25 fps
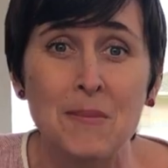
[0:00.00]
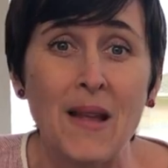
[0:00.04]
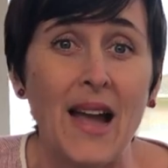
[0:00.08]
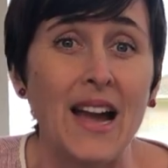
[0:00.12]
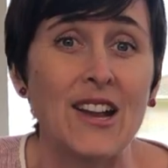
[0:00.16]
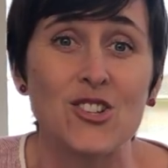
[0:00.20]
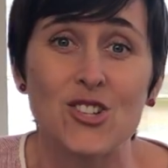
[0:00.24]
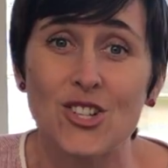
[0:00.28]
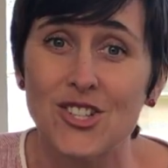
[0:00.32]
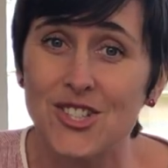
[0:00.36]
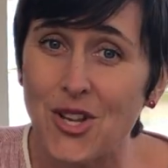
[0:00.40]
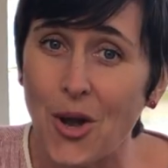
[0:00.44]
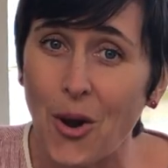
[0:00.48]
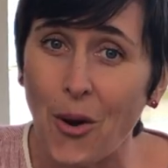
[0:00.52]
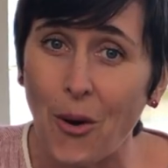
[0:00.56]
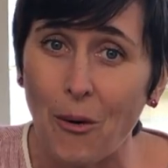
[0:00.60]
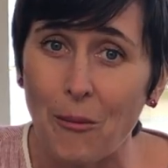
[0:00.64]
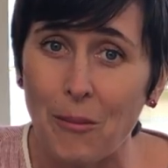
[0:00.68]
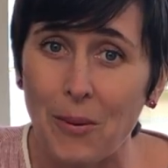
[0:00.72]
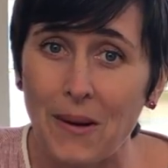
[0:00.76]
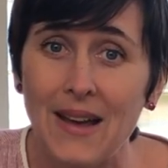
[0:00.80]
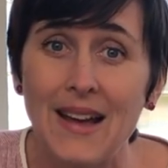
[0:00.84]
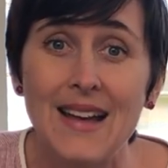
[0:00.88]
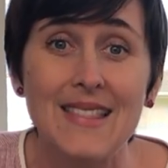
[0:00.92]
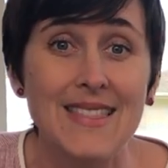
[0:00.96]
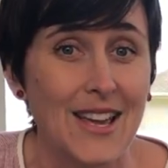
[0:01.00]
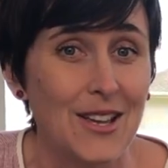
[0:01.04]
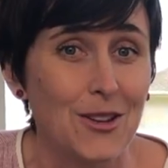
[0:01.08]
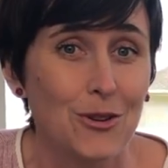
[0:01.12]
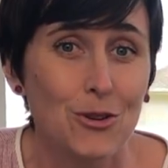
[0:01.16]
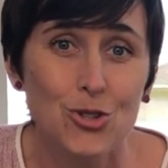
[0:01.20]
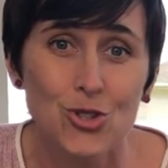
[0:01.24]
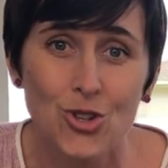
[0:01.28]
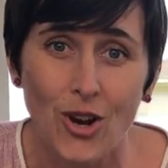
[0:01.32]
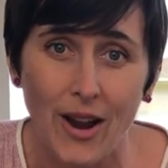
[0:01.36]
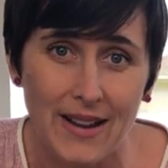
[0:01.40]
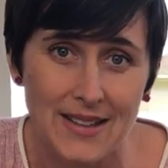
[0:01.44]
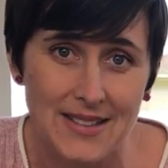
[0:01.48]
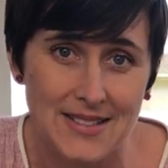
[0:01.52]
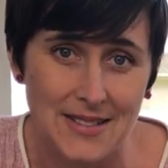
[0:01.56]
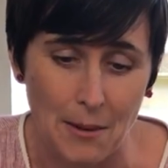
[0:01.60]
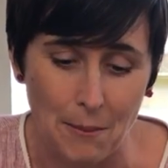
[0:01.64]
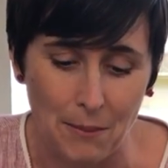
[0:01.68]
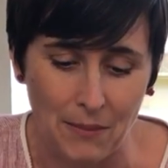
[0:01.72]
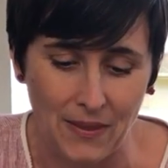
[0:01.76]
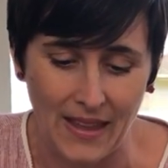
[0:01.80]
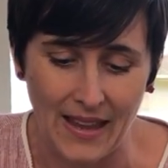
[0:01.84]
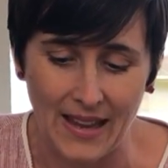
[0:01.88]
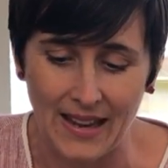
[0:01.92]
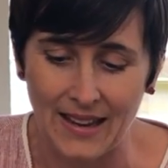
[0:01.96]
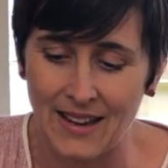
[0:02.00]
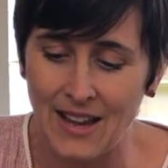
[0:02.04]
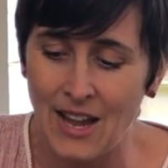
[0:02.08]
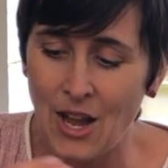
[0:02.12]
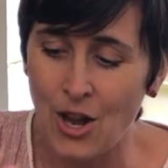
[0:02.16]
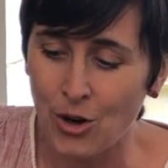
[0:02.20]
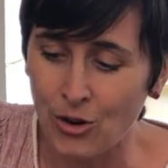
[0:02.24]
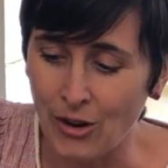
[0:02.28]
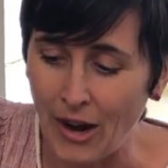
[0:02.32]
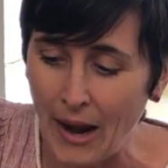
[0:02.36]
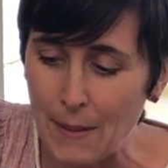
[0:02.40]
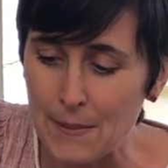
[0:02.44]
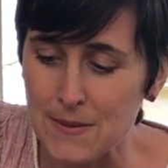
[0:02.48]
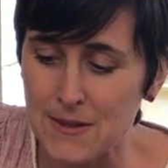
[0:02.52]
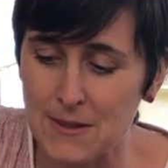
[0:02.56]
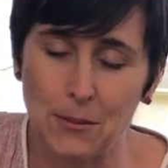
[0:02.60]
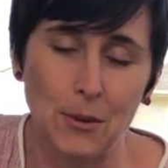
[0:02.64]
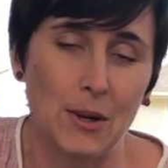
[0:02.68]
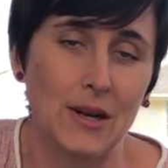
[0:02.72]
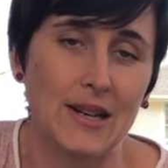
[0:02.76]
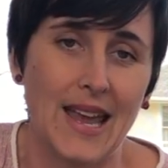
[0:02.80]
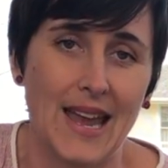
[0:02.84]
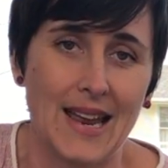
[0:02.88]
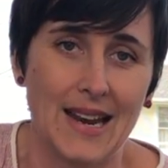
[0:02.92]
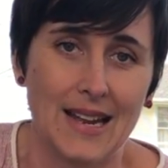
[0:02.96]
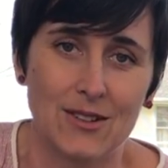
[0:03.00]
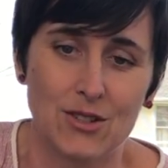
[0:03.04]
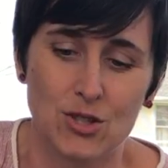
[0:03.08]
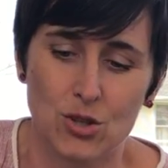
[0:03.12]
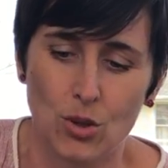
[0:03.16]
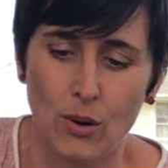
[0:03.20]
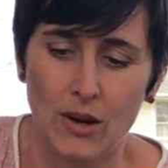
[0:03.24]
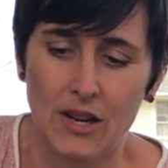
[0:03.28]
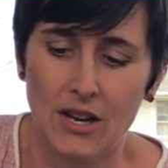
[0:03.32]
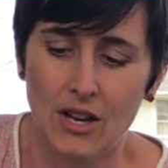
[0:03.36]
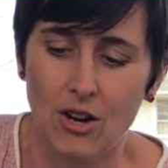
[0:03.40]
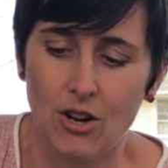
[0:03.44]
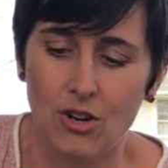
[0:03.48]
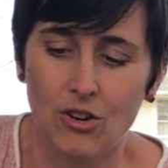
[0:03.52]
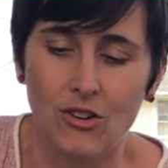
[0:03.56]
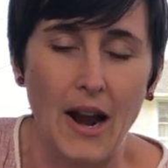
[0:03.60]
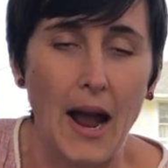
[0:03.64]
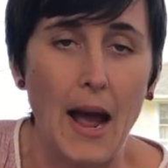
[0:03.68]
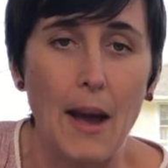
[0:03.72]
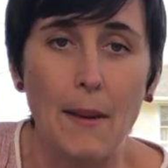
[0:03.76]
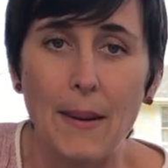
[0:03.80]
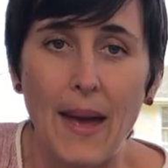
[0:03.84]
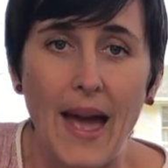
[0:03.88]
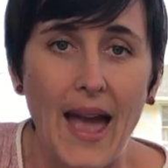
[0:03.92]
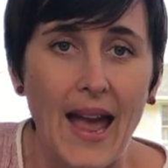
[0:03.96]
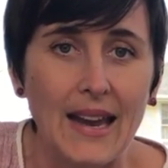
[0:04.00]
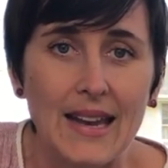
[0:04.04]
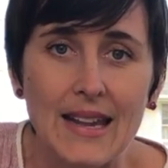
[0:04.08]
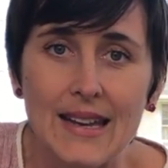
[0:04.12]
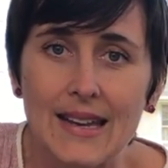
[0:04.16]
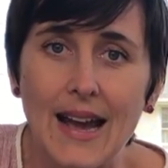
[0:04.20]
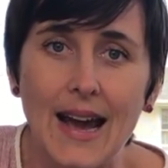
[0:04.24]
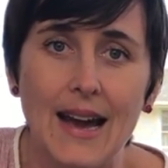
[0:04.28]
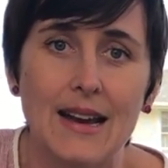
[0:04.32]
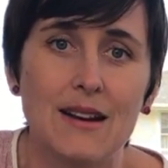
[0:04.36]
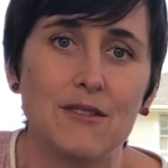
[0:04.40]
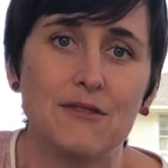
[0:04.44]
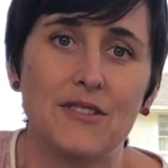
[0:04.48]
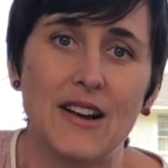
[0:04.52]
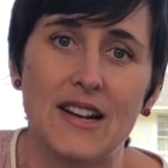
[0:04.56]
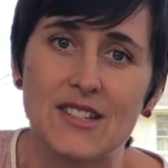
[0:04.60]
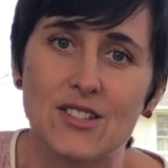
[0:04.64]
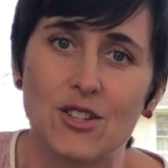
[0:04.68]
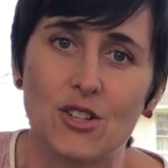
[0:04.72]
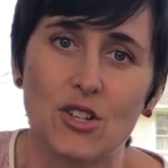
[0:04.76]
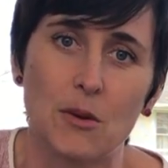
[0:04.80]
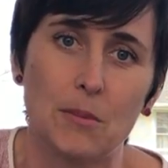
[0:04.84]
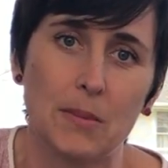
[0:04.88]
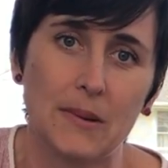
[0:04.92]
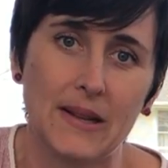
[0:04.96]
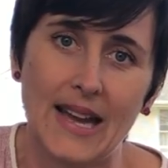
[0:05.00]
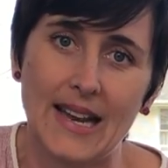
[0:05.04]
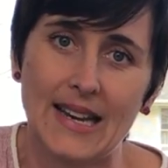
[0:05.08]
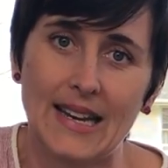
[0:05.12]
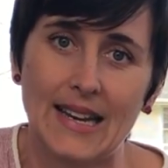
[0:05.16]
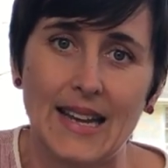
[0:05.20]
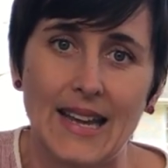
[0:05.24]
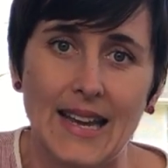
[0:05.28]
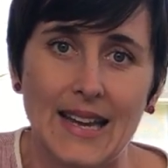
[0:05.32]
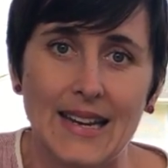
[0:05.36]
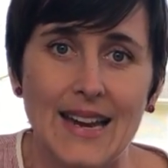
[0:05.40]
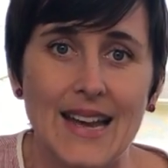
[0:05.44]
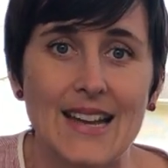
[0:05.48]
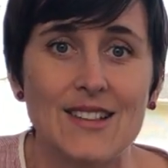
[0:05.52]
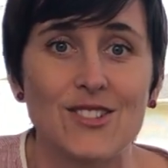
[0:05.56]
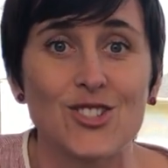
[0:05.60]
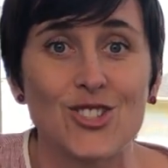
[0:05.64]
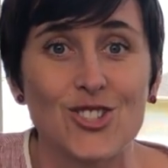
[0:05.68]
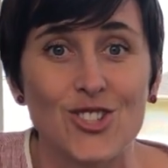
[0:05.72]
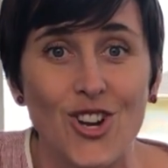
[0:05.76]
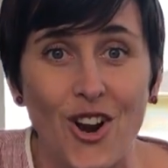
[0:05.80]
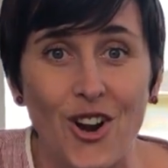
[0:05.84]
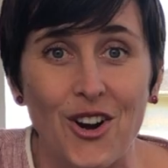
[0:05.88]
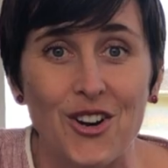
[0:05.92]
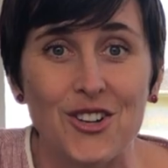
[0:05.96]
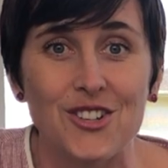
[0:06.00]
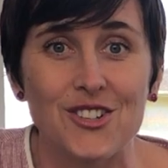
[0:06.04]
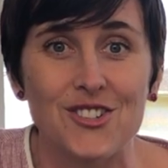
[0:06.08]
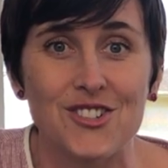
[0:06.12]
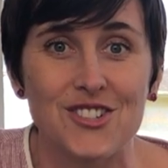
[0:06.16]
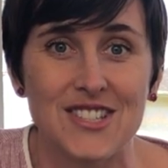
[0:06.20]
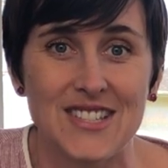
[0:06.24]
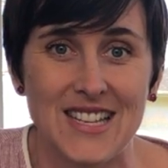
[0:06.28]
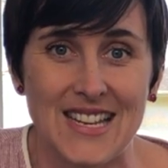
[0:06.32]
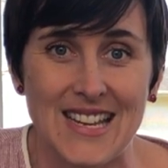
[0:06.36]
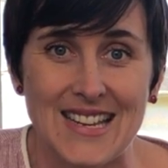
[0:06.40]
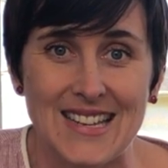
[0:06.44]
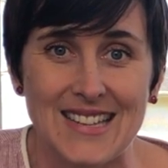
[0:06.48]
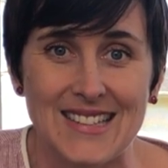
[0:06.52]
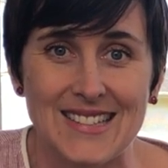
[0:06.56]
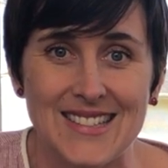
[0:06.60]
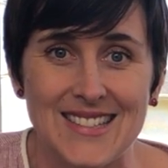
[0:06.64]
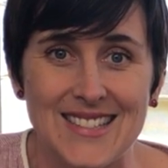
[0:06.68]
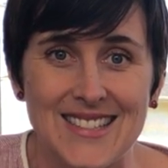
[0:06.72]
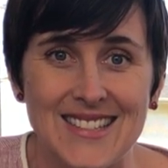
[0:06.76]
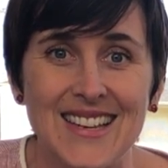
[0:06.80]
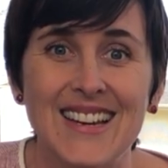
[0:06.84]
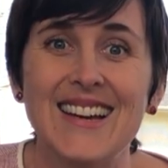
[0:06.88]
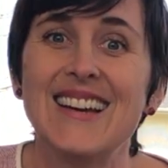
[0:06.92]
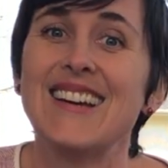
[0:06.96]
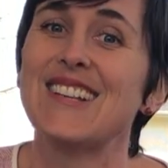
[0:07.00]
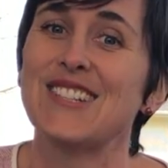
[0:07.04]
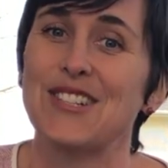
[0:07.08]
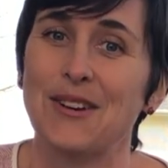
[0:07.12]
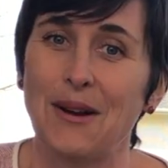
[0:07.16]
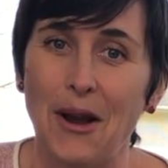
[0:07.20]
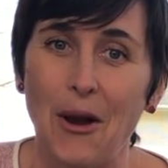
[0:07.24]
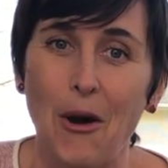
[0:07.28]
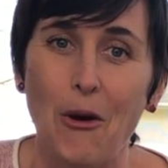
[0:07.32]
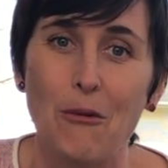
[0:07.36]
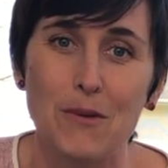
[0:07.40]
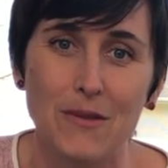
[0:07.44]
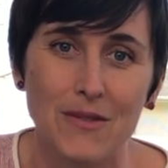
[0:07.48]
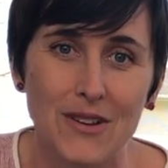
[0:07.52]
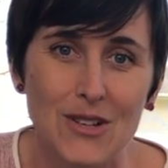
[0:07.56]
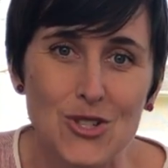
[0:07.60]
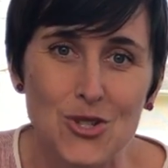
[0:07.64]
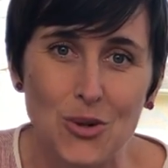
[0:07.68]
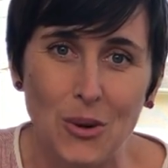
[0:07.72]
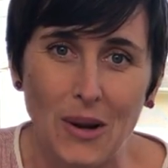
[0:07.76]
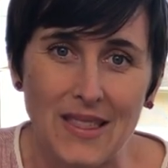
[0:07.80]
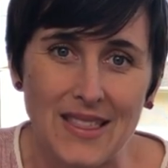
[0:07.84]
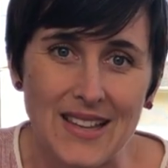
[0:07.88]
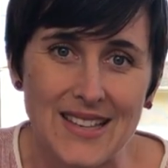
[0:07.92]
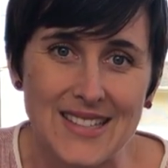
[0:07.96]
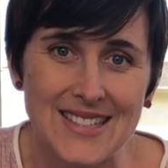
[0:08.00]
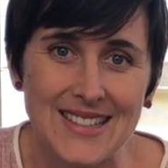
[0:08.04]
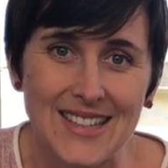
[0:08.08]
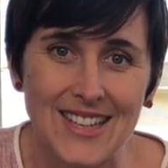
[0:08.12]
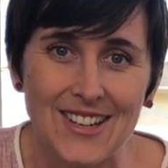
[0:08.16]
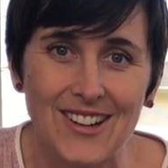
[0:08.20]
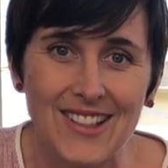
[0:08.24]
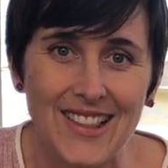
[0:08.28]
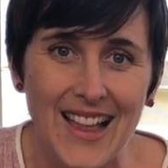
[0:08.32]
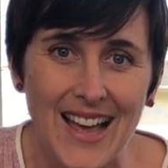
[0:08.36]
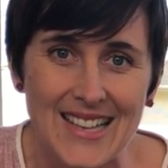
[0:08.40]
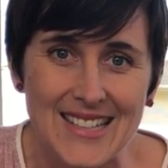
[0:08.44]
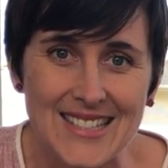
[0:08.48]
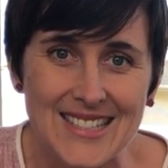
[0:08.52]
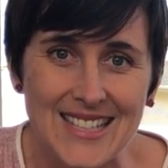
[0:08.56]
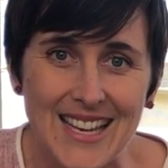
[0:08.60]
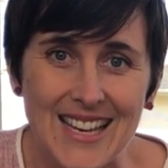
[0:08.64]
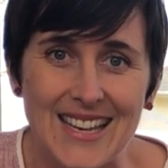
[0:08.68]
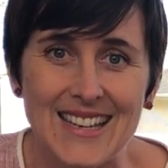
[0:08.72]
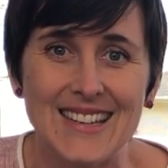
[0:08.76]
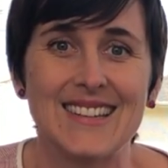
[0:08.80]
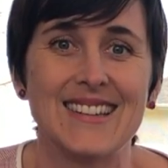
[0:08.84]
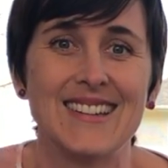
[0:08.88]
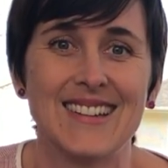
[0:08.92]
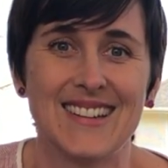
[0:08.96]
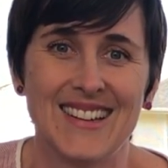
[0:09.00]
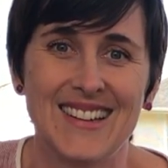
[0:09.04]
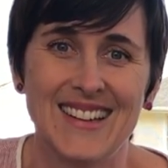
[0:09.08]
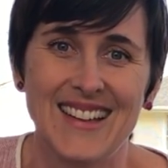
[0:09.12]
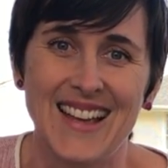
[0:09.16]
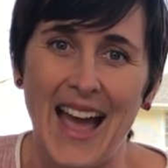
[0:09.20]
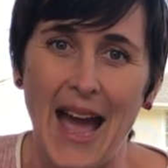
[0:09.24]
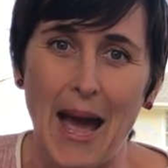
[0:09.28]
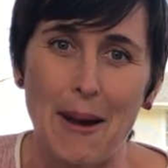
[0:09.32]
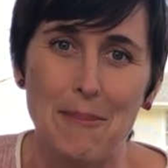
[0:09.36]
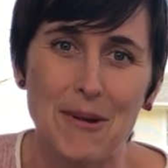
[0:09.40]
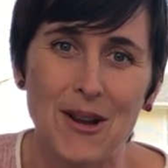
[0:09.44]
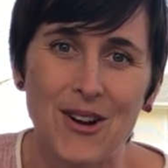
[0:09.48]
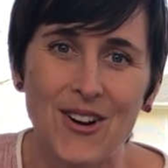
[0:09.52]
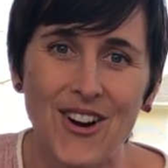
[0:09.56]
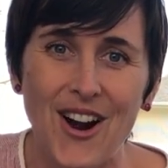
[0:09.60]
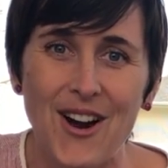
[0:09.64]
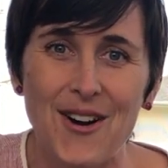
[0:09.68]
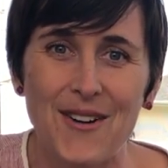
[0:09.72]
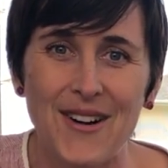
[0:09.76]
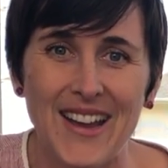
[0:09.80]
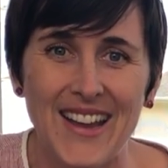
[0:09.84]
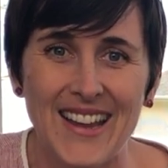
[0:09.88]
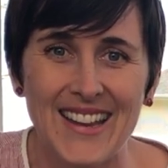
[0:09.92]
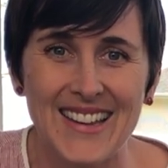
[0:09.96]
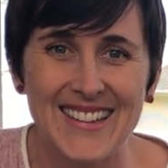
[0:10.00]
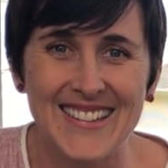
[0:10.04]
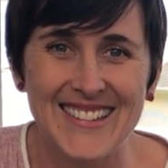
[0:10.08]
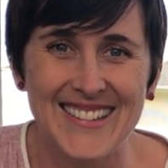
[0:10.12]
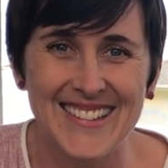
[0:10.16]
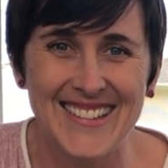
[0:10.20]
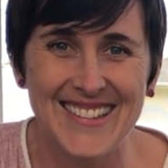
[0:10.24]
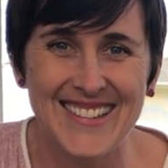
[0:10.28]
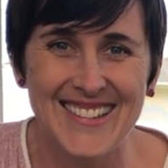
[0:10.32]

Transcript: I just hope that you try something. Grab some organic soil, grab any kind of vessel to plant it in, and start your seeds. So I hope you've enjoyed this little lesson. Happy growing!